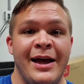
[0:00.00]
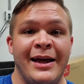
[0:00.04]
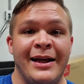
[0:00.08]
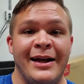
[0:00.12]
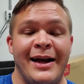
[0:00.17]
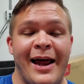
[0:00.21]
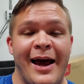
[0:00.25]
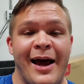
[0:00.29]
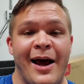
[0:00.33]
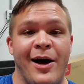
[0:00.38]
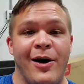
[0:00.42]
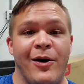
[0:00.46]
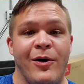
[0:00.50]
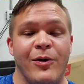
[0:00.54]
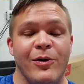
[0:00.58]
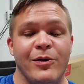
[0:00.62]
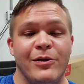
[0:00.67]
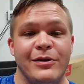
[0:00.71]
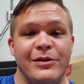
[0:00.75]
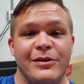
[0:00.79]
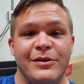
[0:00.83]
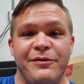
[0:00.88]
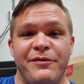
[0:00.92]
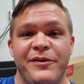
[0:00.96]
Now,
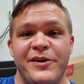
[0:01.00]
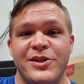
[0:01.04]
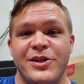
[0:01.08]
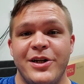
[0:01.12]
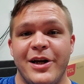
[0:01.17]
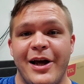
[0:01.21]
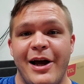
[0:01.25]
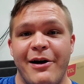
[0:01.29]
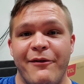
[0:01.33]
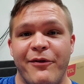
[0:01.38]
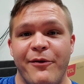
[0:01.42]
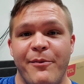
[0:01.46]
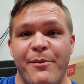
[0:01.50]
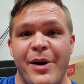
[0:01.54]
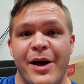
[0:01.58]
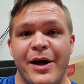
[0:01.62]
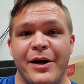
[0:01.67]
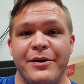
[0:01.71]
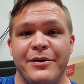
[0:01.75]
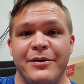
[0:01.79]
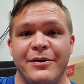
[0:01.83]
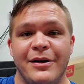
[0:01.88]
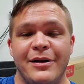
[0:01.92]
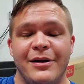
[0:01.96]
the fish I got from
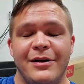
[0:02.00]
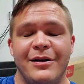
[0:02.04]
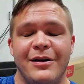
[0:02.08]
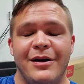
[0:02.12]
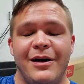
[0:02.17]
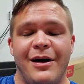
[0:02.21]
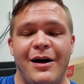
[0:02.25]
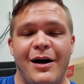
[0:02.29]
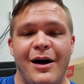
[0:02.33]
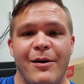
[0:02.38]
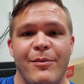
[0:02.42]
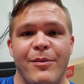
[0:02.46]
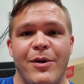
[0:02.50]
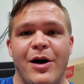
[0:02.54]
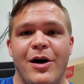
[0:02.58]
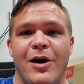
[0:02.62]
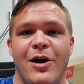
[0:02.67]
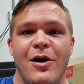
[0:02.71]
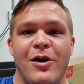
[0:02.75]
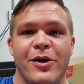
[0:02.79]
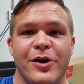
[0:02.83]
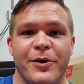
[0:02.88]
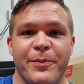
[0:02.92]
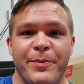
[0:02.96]
Michael, I'm
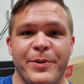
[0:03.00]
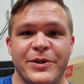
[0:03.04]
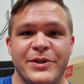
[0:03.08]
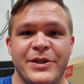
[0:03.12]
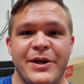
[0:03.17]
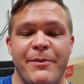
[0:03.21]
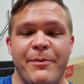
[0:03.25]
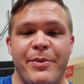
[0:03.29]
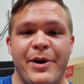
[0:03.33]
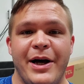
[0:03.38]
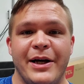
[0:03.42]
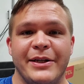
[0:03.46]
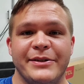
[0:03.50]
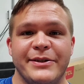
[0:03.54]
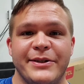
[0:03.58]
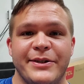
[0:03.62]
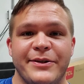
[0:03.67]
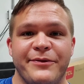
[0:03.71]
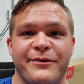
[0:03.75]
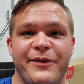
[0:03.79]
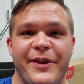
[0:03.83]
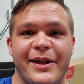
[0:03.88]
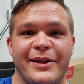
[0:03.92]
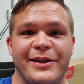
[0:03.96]
100%
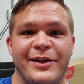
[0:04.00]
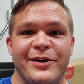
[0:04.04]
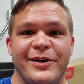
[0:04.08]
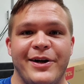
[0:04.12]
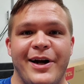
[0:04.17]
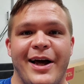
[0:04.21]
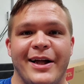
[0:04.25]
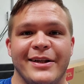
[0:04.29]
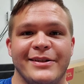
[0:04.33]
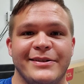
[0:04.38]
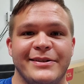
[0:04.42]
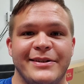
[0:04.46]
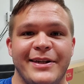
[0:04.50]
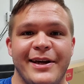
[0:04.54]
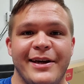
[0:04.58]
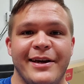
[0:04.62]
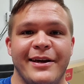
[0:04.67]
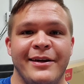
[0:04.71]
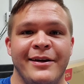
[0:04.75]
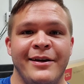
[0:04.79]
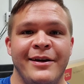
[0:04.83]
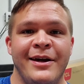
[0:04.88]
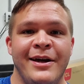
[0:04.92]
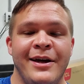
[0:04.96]
positive that they're not
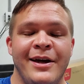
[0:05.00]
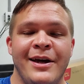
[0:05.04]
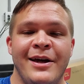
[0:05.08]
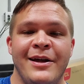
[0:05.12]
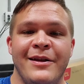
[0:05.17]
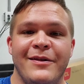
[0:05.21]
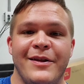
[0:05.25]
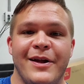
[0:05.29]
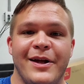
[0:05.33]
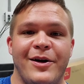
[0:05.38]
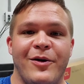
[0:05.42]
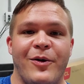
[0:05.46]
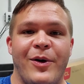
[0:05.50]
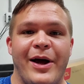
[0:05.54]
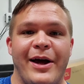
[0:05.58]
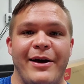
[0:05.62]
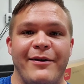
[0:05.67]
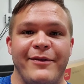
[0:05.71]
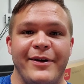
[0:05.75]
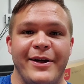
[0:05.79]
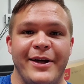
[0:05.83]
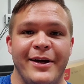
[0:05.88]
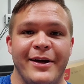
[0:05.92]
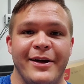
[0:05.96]
sick. They don't
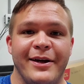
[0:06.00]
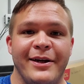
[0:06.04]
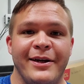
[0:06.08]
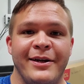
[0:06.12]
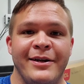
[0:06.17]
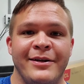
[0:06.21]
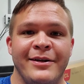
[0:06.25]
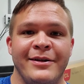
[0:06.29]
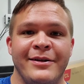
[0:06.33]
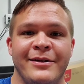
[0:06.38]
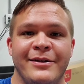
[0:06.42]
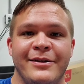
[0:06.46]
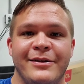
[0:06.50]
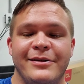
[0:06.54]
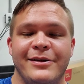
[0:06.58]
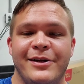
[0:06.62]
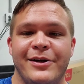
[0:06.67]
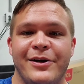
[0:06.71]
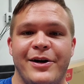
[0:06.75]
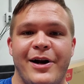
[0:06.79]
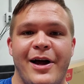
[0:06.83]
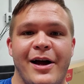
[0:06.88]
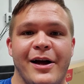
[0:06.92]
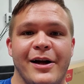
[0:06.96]
have ick,
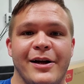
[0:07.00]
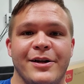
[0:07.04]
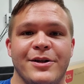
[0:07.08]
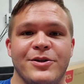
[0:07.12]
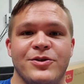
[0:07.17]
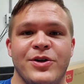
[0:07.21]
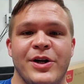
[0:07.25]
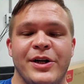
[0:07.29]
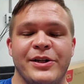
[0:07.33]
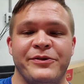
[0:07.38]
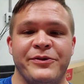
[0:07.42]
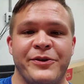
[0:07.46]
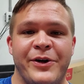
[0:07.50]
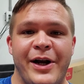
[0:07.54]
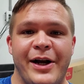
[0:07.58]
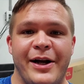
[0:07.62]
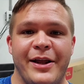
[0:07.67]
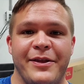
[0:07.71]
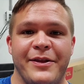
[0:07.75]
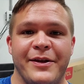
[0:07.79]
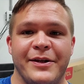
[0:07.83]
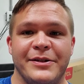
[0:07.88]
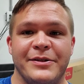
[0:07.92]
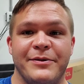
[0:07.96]
they're not going to transfer
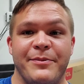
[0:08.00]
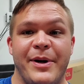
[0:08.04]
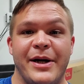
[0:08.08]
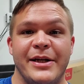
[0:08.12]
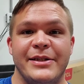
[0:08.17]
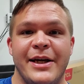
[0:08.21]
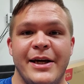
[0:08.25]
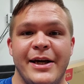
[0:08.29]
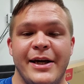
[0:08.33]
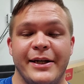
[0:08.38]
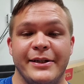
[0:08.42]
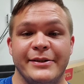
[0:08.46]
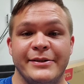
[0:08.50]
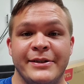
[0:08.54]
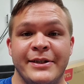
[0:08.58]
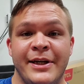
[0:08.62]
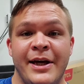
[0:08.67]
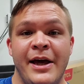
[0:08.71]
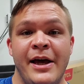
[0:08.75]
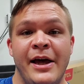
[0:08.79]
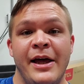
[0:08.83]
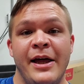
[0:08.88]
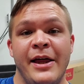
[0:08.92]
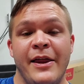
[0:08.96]
anything to my tanks.
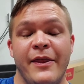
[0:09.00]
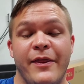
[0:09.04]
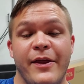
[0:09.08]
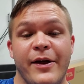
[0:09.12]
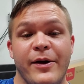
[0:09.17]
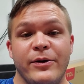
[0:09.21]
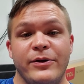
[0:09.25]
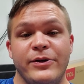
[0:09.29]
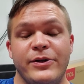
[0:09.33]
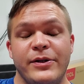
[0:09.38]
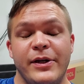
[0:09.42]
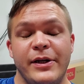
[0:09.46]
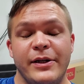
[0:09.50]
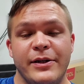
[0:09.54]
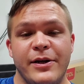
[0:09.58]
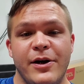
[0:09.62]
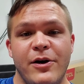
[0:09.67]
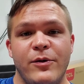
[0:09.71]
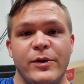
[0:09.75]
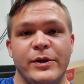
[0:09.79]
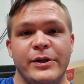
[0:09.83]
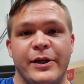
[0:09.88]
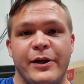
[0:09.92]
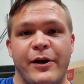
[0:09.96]
They did
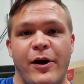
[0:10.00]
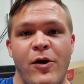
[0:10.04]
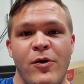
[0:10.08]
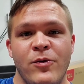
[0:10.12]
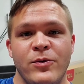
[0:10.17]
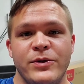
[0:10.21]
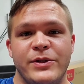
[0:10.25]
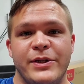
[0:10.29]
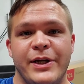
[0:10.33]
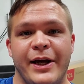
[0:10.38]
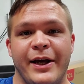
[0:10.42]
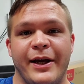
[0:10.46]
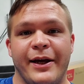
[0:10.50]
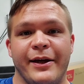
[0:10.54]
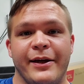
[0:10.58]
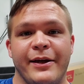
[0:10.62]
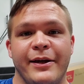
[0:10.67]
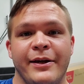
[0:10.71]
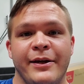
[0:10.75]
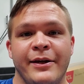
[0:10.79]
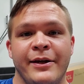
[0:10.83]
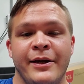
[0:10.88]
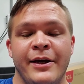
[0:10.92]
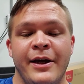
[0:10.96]
go in their own
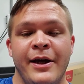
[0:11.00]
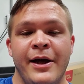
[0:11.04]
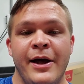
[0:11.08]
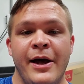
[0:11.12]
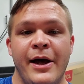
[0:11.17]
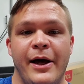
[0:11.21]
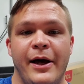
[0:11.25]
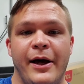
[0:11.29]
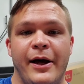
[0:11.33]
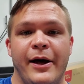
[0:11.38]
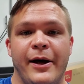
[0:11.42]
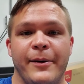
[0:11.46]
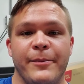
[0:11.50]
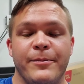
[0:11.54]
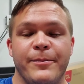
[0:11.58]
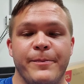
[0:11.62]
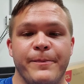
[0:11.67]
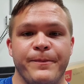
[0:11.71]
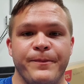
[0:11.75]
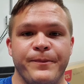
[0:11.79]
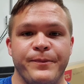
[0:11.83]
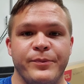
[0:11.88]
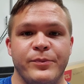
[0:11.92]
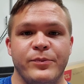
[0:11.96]
tank,
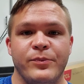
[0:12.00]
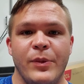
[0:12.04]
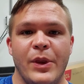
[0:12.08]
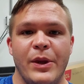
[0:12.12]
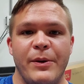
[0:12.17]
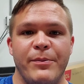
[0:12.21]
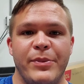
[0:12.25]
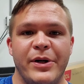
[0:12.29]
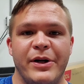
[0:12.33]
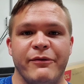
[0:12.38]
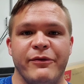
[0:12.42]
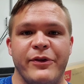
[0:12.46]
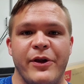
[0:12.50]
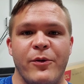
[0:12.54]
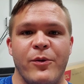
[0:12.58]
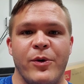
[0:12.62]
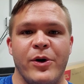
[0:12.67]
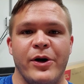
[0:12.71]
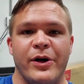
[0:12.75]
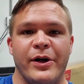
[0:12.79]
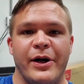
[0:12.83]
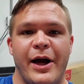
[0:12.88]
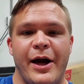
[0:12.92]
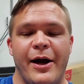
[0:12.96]
but if they
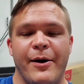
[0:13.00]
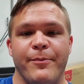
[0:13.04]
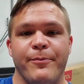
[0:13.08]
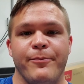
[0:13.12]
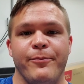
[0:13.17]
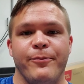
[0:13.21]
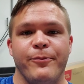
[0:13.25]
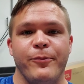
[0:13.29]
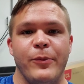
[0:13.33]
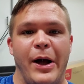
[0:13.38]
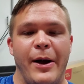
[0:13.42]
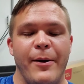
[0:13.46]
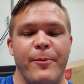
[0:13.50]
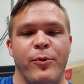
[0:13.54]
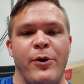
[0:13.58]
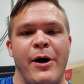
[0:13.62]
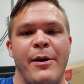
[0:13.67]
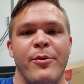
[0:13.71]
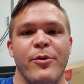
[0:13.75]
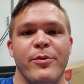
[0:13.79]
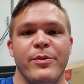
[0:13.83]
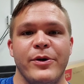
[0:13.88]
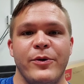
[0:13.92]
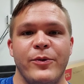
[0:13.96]
weren't, I
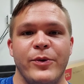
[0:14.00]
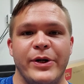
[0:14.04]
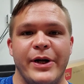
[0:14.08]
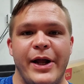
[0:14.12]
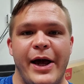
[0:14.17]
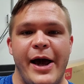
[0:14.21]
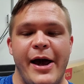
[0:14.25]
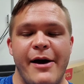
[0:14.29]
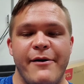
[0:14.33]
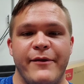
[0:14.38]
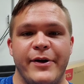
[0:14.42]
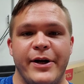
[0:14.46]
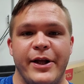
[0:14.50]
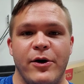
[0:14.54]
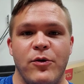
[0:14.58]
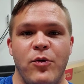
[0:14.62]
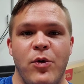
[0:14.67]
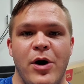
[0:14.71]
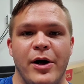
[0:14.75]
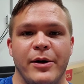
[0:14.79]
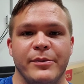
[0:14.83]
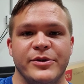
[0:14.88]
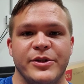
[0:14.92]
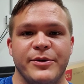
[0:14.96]
probably wouldn't have any
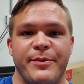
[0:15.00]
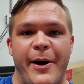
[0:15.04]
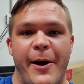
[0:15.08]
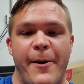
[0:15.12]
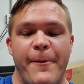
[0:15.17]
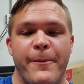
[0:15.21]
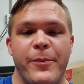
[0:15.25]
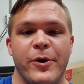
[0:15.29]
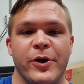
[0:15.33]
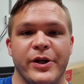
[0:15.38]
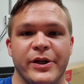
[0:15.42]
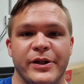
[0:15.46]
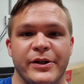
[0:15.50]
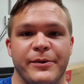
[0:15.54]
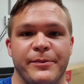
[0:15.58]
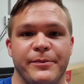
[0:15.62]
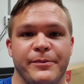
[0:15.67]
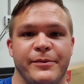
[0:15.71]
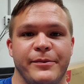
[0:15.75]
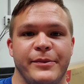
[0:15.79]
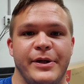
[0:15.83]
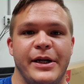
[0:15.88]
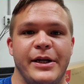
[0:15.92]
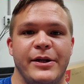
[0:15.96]
qualms about putting
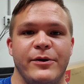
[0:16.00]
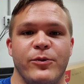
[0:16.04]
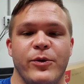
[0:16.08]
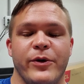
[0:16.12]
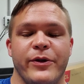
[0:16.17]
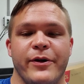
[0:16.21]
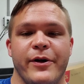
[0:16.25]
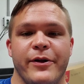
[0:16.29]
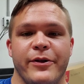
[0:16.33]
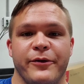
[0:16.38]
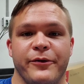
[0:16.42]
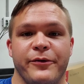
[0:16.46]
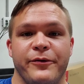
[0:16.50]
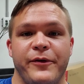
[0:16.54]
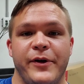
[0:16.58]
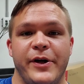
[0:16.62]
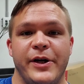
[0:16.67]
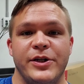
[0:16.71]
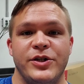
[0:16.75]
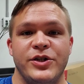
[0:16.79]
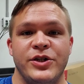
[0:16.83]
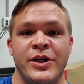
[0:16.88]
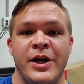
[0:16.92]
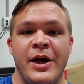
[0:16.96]
them in with other
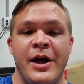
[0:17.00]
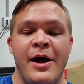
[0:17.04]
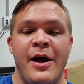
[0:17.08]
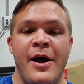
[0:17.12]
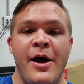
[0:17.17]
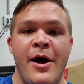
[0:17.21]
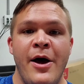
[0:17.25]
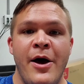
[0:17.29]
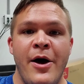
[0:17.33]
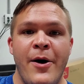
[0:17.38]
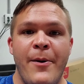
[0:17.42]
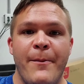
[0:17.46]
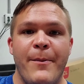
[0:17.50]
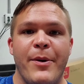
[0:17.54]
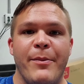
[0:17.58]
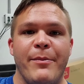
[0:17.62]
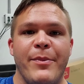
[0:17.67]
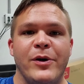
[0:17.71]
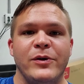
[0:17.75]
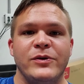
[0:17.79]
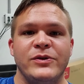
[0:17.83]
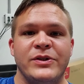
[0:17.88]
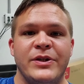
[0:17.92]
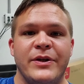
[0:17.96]
fish. But
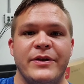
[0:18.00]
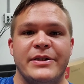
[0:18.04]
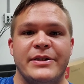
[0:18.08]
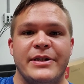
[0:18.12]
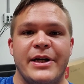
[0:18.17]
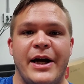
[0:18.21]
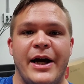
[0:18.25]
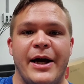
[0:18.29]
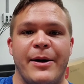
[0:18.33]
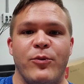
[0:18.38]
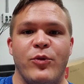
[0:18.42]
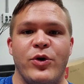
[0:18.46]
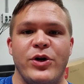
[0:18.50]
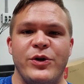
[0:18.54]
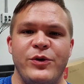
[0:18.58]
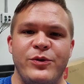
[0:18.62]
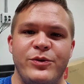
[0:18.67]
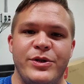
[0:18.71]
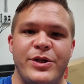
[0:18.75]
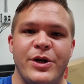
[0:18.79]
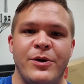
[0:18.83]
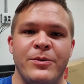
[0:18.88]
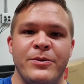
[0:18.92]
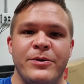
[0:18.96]
most of the time, when
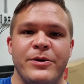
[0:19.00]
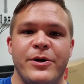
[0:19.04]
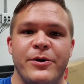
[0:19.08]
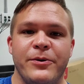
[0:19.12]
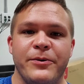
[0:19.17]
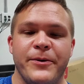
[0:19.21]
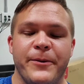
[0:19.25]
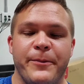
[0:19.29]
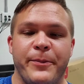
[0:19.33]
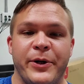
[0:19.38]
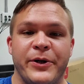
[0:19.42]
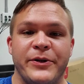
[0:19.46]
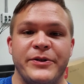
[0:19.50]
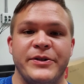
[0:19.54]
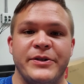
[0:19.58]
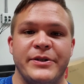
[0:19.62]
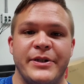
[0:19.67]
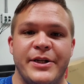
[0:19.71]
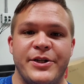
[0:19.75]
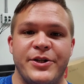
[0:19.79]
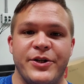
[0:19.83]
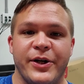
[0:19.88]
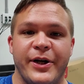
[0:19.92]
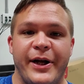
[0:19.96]
you don't know the person
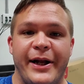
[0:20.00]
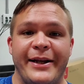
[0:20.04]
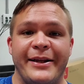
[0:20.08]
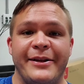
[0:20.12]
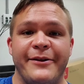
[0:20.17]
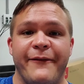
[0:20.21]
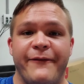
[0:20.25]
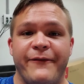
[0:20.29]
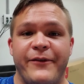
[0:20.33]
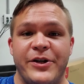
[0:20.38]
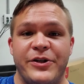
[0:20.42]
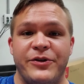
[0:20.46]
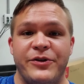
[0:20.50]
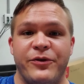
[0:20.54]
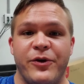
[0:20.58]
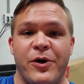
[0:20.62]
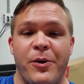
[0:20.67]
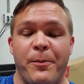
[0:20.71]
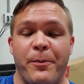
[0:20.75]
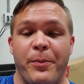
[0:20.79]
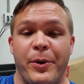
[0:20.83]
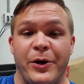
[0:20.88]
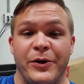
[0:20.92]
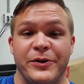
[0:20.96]
that you're getting the fish
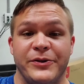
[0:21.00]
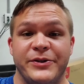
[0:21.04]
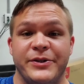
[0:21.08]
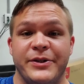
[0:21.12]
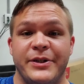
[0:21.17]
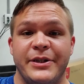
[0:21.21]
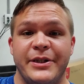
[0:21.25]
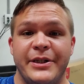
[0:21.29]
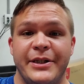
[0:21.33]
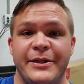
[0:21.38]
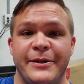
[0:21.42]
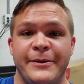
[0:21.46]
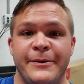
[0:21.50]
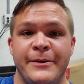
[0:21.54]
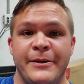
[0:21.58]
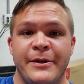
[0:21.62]
from personally,